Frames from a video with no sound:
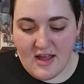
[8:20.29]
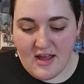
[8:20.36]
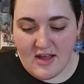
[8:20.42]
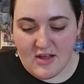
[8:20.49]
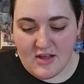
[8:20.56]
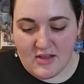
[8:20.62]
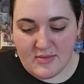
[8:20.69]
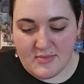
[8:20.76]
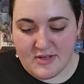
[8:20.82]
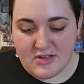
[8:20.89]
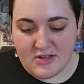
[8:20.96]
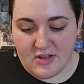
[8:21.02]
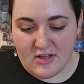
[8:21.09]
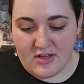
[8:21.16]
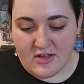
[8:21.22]
Uh, let me
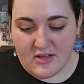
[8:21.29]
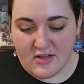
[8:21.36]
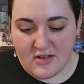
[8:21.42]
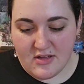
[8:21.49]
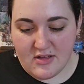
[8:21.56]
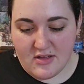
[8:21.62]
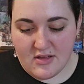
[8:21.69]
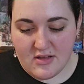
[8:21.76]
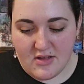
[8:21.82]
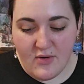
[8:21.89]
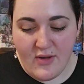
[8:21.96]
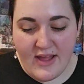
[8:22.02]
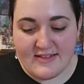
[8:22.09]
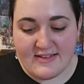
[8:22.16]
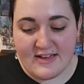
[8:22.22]
look.
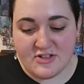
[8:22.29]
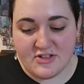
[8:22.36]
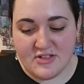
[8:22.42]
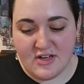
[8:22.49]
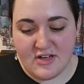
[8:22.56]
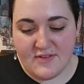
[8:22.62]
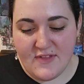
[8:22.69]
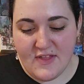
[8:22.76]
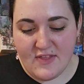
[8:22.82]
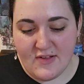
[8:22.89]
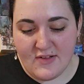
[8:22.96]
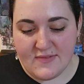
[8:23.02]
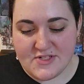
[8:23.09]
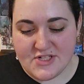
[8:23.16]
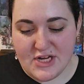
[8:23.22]
Okay, it's actually not even that
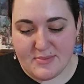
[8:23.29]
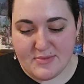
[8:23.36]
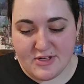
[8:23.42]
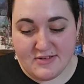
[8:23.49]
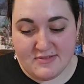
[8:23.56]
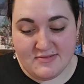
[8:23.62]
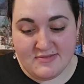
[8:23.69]
long of a chapter.